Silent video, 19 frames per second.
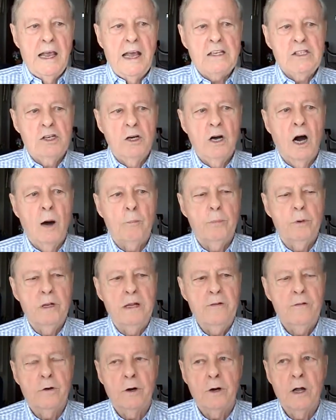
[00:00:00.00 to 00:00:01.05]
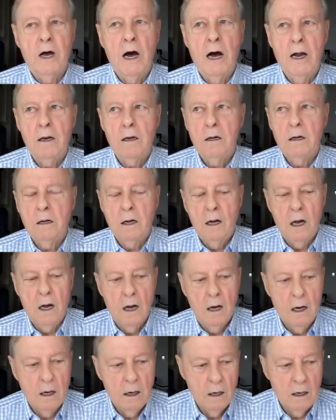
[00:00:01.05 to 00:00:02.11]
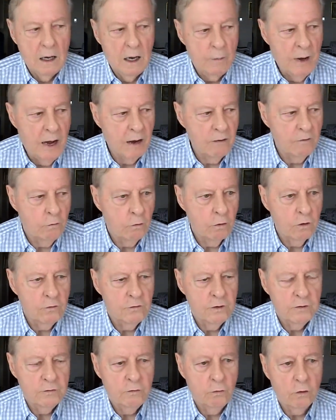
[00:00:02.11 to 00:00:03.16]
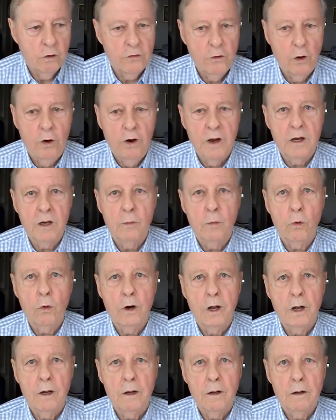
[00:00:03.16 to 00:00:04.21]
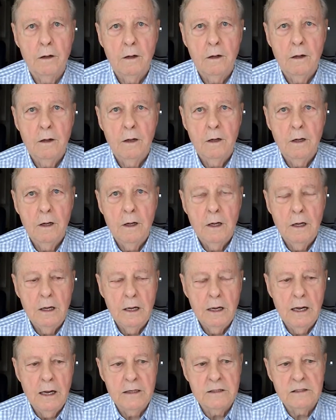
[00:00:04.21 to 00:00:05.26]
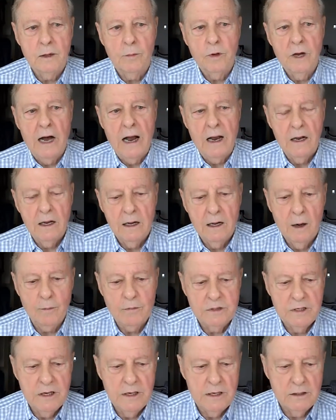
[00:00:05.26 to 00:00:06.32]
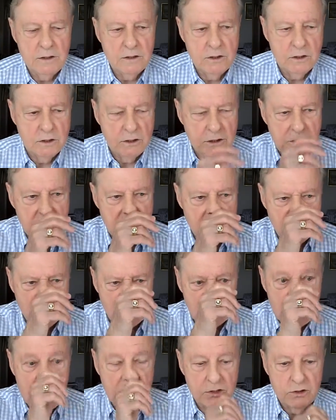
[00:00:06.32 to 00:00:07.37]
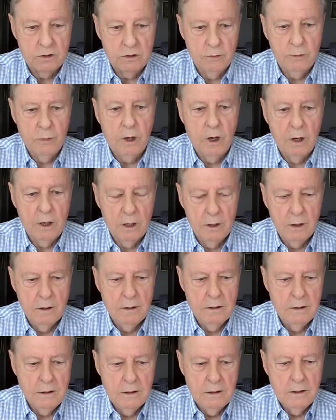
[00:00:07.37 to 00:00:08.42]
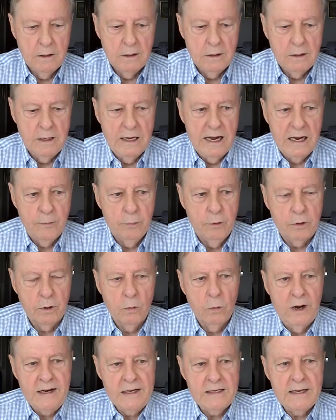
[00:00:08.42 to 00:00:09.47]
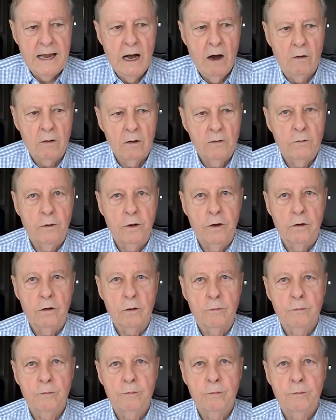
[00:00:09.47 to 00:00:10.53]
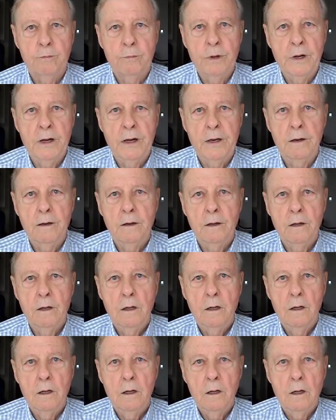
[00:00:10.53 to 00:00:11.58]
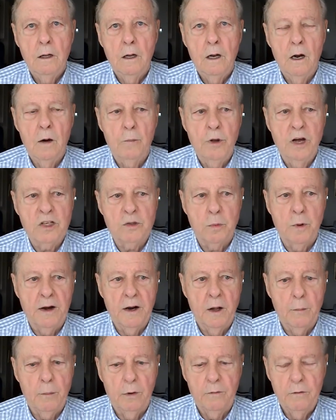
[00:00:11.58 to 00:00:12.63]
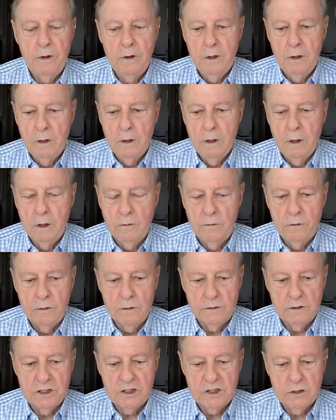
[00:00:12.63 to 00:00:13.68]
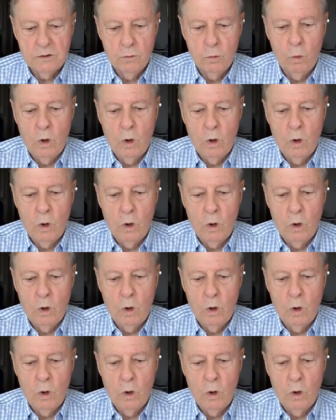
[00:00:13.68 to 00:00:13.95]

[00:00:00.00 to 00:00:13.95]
get you up, believe it or not, uh, about four four thirty in the morning, and some guy comes in and sh just shakes your bunk. You had to put a white towel on the foot of your bed. Our bed's made up of, of, of just